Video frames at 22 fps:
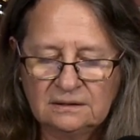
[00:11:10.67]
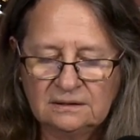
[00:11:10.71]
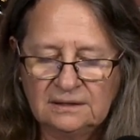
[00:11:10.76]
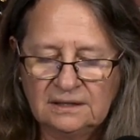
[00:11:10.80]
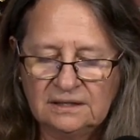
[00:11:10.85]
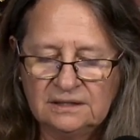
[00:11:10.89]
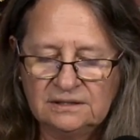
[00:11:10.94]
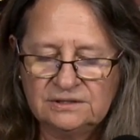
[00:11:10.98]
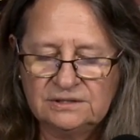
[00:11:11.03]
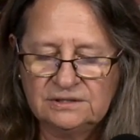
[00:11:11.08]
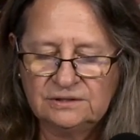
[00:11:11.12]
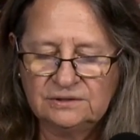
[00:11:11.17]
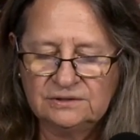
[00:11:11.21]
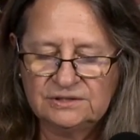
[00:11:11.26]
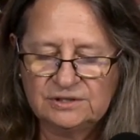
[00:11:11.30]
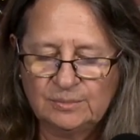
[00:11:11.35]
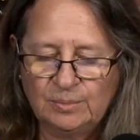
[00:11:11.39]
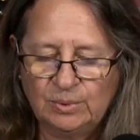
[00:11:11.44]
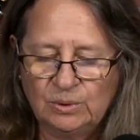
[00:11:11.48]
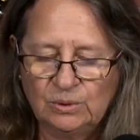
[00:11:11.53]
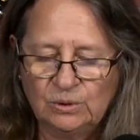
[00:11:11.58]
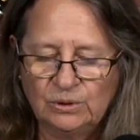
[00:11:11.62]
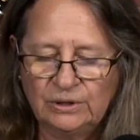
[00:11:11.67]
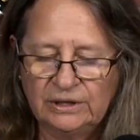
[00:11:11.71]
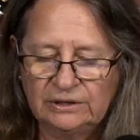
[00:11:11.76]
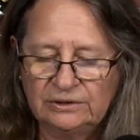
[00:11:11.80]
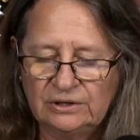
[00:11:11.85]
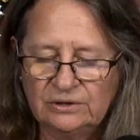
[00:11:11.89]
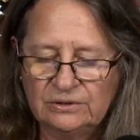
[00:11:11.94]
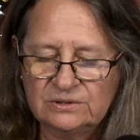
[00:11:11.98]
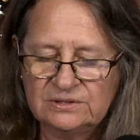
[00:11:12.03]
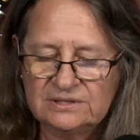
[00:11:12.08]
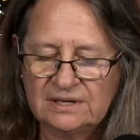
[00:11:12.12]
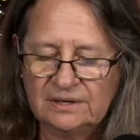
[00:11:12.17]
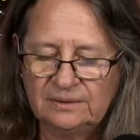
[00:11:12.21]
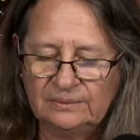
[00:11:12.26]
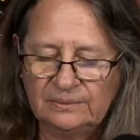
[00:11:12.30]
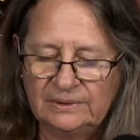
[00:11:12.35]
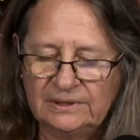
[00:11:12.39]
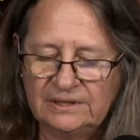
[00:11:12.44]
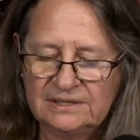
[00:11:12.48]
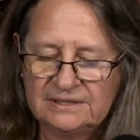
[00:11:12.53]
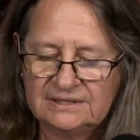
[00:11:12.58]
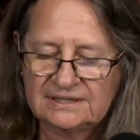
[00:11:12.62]
into supporting those at
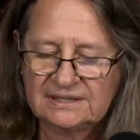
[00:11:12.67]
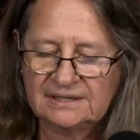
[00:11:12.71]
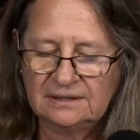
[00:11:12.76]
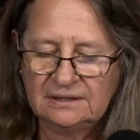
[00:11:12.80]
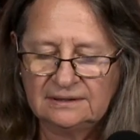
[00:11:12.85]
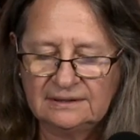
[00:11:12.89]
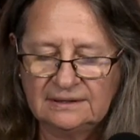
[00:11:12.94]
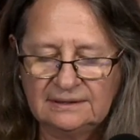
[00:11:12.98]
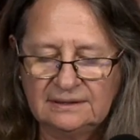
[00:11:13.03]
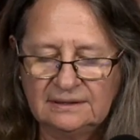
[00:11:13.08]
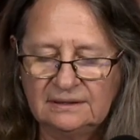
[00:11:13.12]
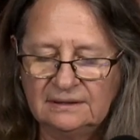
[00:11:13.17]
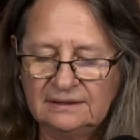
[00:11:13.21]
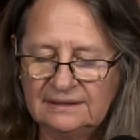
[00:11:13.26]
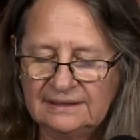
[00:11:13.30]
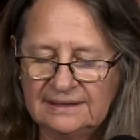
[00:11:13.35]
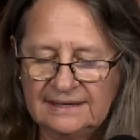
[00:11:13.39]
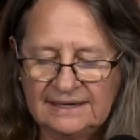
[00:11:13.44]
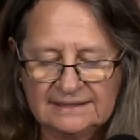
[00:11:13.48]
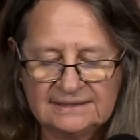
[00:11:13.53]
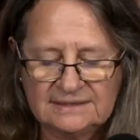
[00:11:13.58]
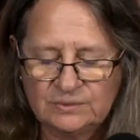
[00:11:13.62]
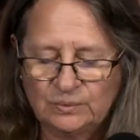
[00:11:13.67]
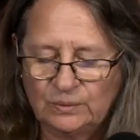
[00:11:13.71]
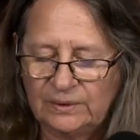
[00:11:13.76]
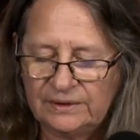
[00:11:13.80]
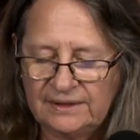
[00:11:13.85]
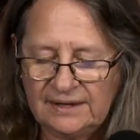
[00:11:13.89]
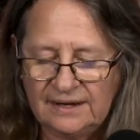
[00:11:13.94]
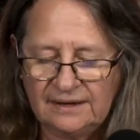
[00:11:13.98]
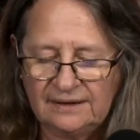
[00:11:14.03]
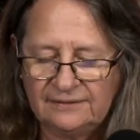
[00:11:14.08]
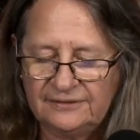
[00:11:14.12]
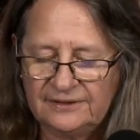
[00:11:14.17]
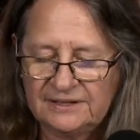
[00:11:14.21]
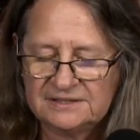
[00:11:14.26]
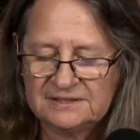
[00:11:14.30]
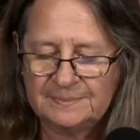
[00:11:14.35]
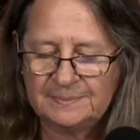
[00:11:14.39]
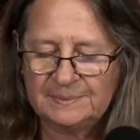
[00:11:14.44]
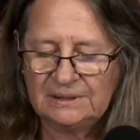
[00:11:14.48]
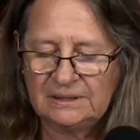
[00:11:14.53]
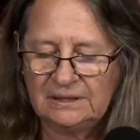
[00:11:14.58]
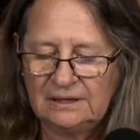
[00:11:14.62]
risk. That's with
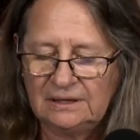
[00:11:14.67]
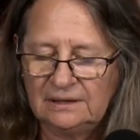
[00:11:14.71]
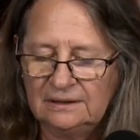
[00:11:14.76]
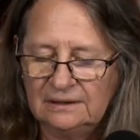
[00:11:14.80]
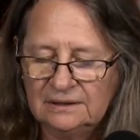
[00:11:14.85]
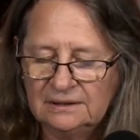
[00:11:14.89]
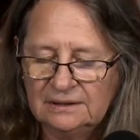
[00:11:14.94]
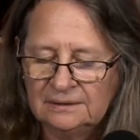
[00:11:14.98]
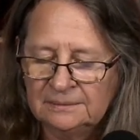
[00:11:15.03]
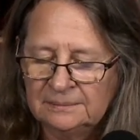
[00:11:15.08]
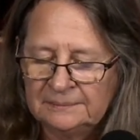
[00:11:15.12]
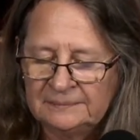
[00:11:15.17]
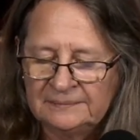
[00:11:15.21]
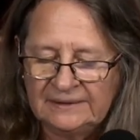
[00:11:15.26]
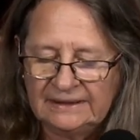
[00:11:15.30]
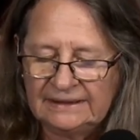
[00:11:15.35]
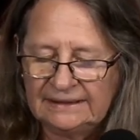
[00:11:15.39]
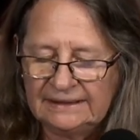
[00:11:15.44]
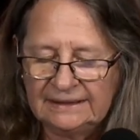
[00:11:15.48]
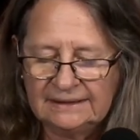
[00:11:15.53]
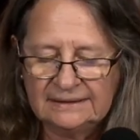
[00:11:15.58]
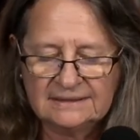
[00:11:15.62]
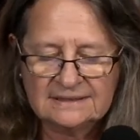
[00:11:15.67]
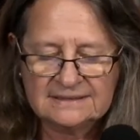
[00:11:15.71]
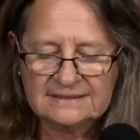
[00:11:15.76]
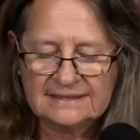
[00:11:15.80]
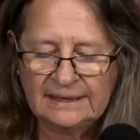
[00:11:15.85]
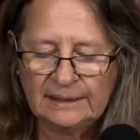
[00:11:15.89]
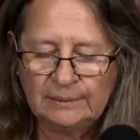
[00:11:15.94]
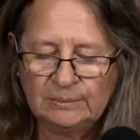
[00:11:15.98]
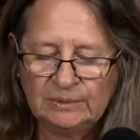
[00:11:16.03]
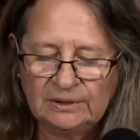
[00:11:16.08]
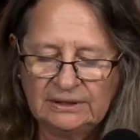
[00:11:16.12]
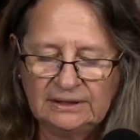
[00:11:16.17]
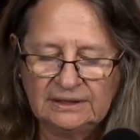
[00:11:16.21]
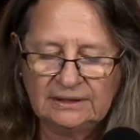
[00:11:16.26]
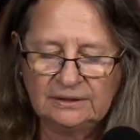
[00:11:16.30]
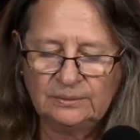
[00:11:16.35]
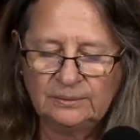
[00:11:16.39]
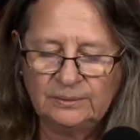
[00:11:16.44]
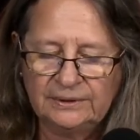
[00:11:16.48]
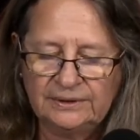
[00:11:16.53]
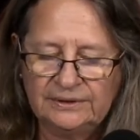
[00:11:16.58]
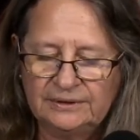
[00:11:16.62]
AFSP. Again, the same
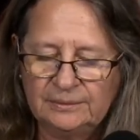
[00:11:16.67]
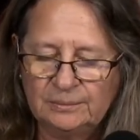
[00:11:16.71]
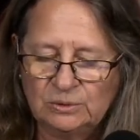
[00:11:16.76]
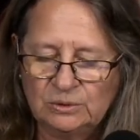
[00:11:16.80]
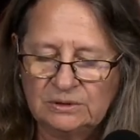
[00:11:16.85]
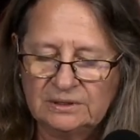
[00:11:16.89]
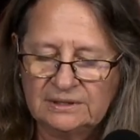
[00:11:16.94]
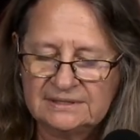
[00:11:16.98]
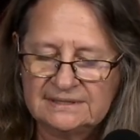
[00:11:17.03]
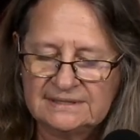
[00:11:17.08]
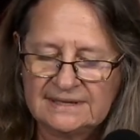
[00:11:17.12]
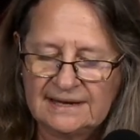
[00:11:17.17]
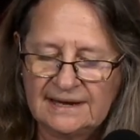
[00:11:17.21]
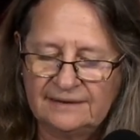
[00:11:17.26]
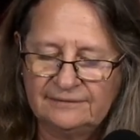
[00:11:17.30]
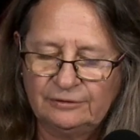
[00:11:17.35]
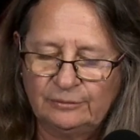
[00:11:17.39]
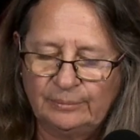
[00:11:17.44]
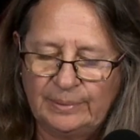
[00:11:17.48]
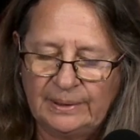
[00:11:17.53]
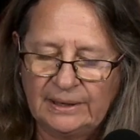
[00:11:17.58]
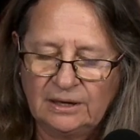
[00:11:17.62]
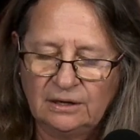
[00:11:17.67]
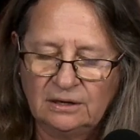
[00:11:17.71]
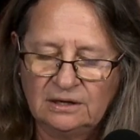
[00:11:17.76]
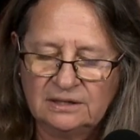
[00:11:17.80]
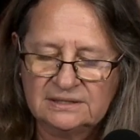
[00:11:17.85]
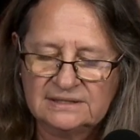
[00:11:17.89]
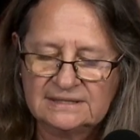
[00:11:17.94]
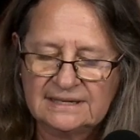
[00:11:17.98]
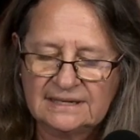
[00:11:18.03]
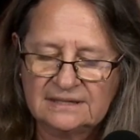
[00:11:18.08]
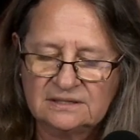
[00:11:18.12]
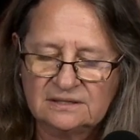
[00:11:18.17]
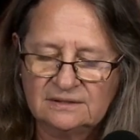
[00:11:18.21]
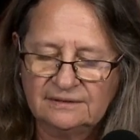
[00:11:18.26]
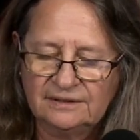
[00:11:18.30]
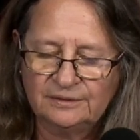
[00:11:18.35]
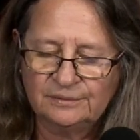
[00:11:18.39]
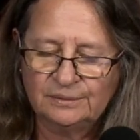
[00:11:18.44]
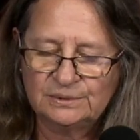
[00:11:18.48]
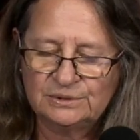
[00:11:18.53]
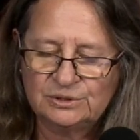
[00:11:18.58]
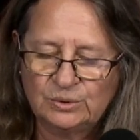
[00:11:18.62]
link with the More Than Sad for Parents. That's
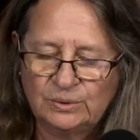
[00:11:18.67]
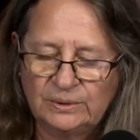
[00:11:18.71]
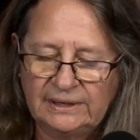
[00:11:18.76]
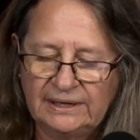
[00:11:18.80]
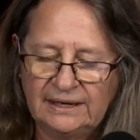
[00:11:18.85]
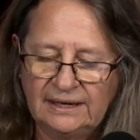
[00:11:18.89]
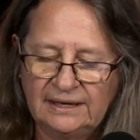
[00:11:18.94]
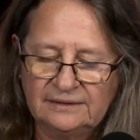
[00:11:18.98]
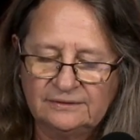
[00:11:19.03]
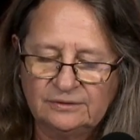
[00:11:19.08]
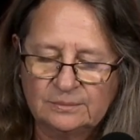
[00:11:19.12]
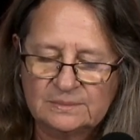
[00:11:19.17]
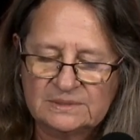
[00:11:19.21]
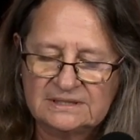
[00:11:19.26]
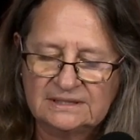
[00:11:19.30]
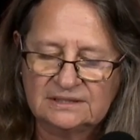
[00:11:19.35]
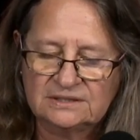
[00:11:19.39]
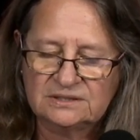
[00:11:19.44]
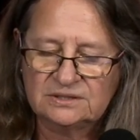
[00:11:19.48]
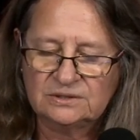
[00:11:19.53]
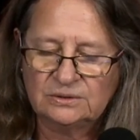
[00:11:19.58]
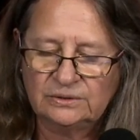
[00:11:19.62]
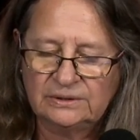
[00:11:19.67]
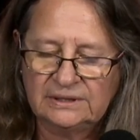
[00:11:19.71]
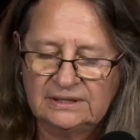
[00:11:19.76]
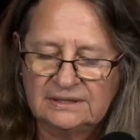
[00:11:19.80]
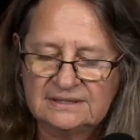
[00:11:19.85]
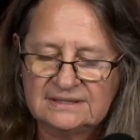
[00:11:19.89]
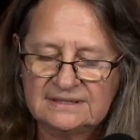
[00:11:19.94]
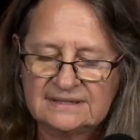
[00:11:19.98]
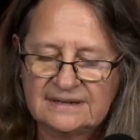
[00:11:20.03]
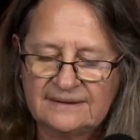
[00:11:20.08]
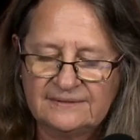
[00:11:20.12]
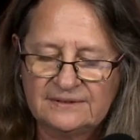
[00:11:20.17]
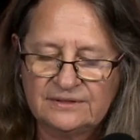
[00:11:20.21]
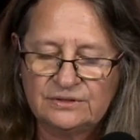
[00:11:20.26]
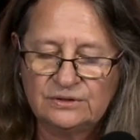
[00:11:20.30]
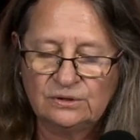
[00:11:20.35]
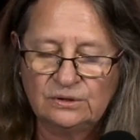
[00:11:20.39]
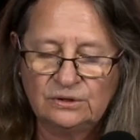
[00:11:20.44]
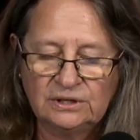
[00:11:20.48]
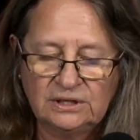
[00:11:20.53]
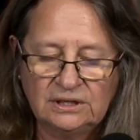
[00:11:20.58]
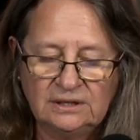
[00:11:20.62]
November 28th from 6:30 to
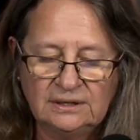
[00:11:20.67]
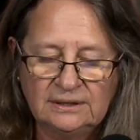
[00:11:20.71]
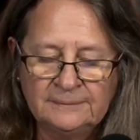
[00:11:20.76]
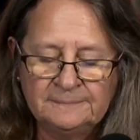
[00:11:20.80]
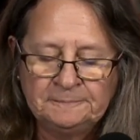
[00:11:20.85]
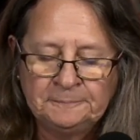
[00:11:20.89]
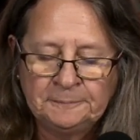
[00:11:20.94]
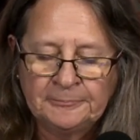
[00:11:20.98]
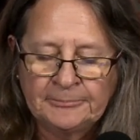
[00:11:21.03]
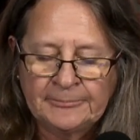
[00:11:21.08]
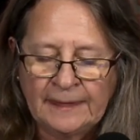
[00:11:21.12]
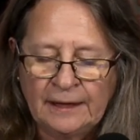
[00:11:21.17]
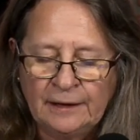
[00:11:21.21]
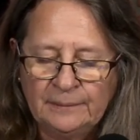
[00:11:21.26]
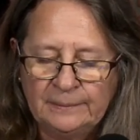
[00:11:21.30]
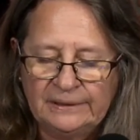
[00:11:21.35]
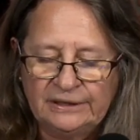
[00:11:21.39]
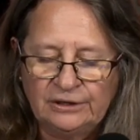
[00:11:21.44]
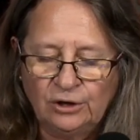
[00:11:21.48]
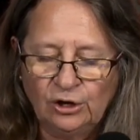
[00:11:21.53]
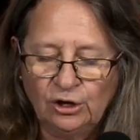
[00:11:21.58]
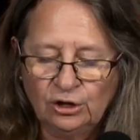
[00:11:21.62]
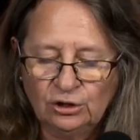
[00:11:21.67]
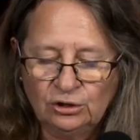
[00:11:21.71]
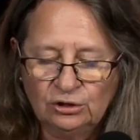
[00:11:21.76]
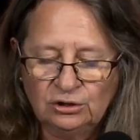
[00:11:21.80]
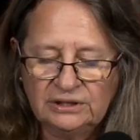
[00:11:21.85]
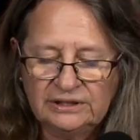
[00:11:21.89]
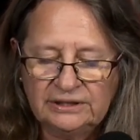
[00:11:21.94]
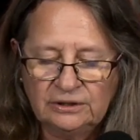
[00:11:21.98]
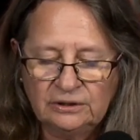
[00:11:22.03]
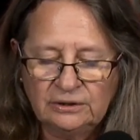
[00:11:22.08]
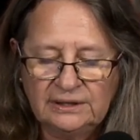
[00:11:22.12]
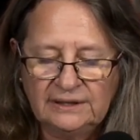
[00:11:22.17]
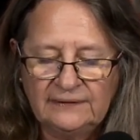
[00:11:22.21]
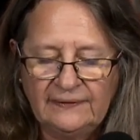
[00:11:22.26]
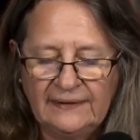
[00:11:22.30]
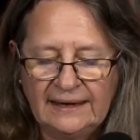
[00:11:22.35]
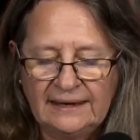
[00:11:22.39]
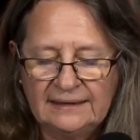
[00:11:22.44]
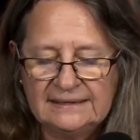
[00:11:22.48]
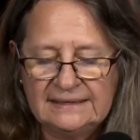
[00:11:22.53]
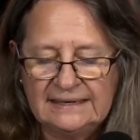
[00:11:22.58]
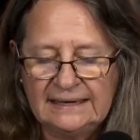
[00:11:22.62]
7:30. But earlier in
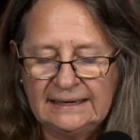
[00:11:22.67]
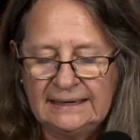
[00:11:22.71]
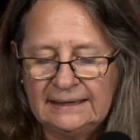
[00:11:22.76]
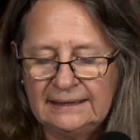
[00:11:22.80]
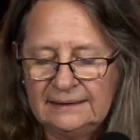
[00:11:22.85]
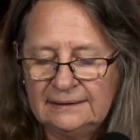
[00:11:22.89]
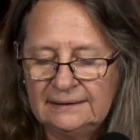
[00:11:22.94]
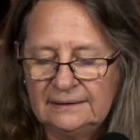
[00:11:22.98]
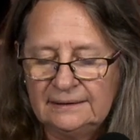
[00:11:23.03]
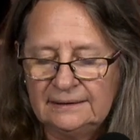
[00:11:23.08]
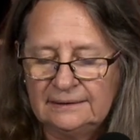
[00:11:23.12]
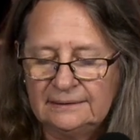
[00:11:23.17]
that day,